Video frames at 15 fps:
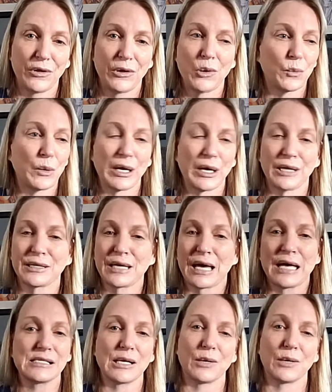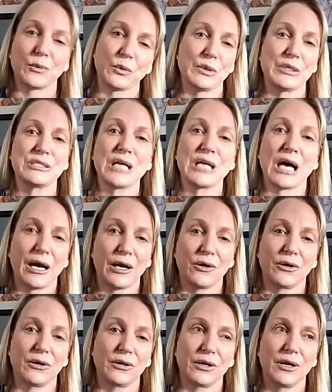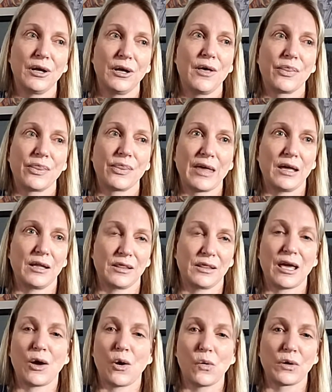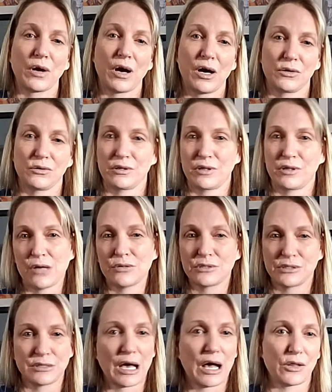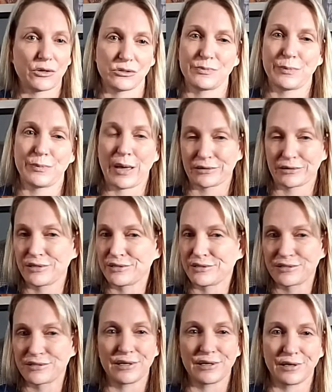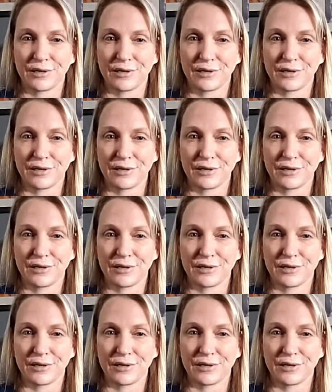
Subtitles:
We had guys that were retired that they owed $100,000 back to the city.